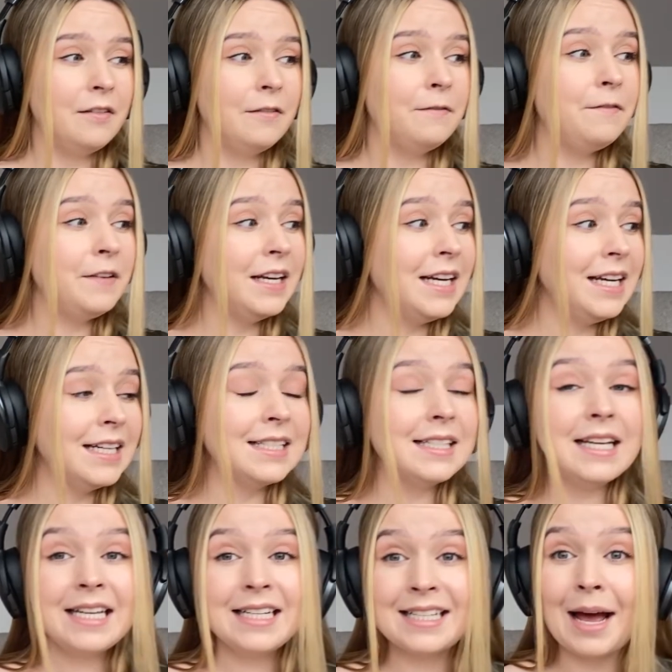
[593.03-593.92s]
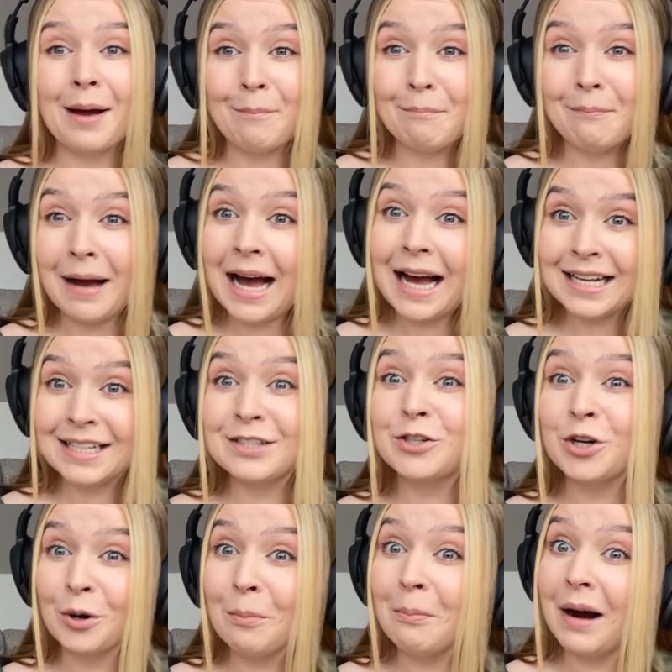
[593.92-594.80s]
Finneas is a
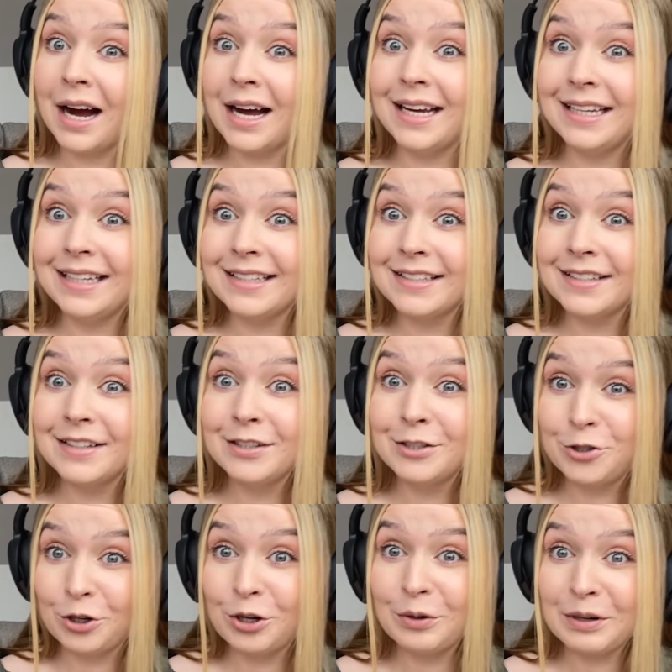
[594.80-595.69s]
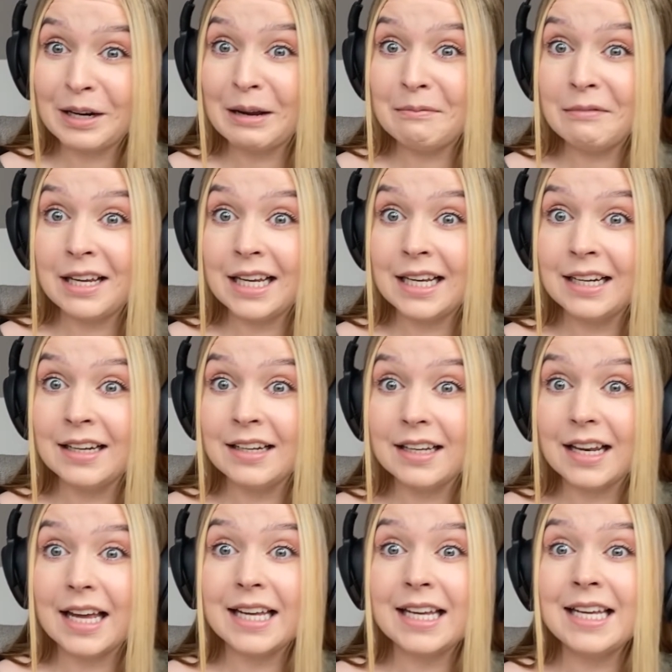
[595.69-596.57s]
mastermind. Do you know what I mean?
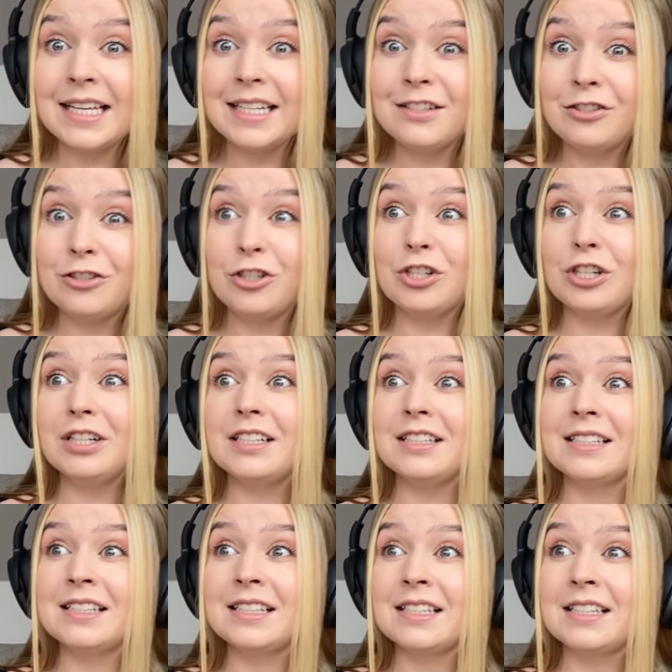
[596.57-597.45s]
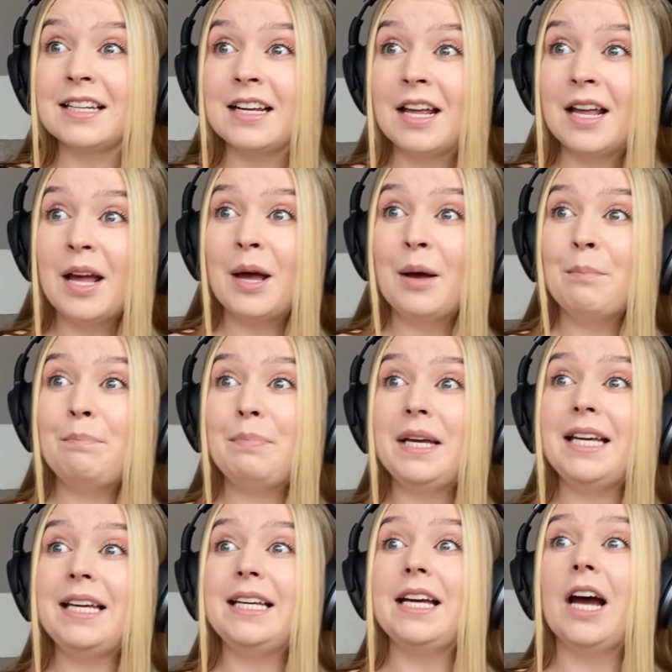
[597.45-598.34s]
Like, he's just
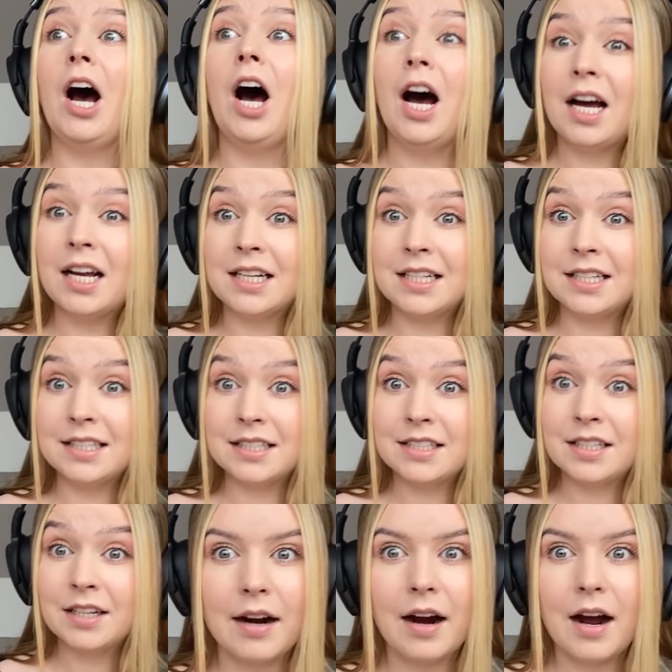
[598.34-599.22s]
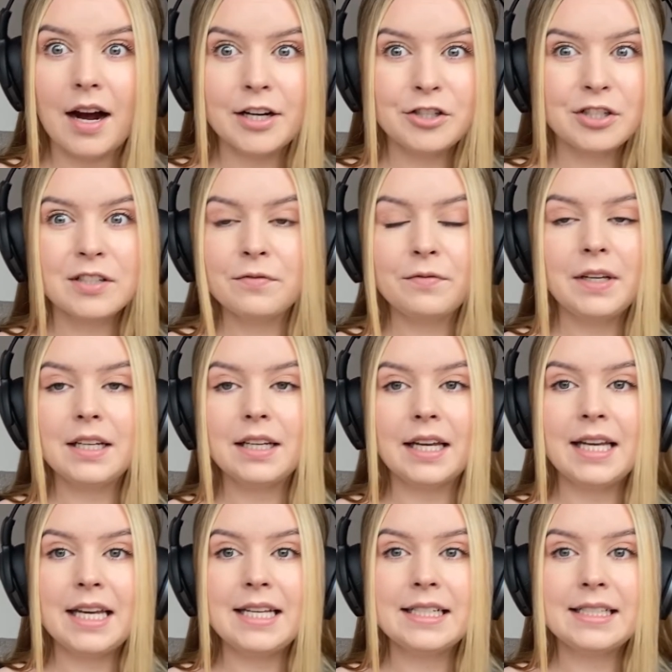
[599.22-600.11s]
beyond. I just feel
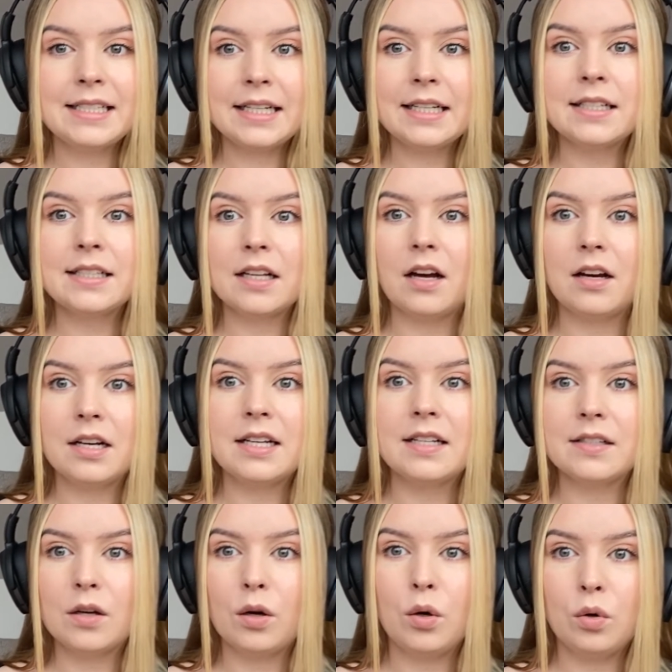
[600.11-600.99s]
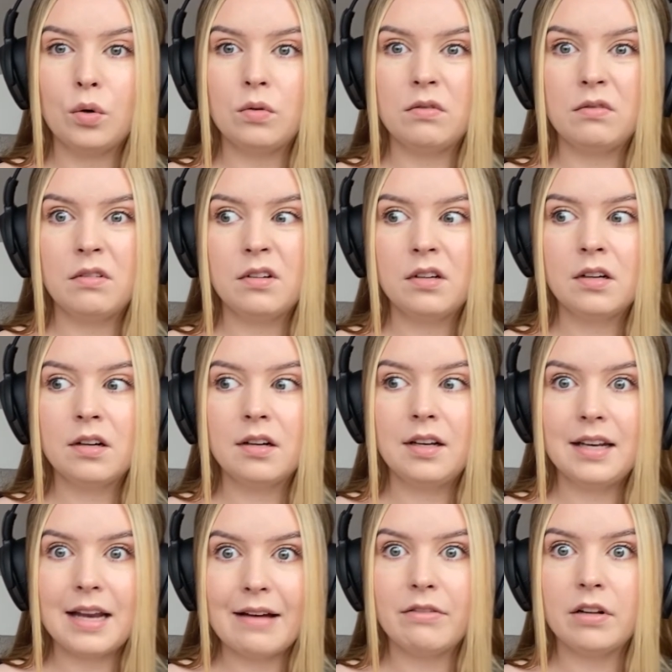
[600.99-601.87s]
like he sits on his own
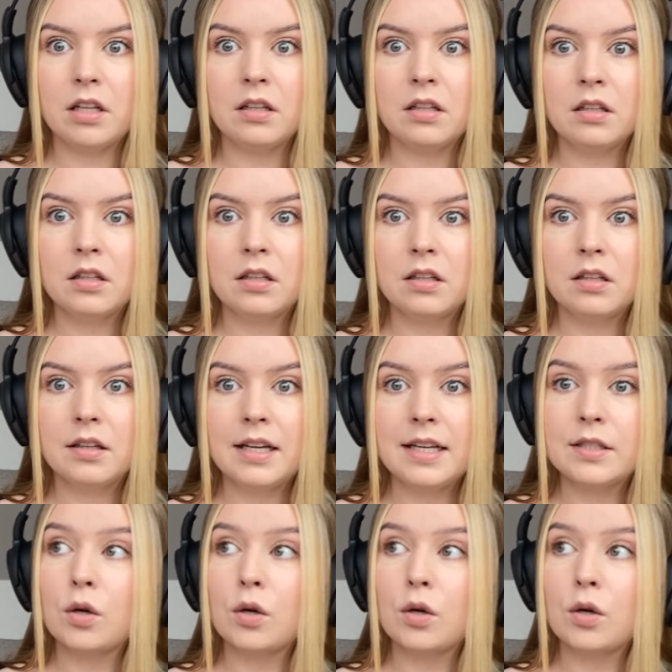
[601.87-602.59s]
level, his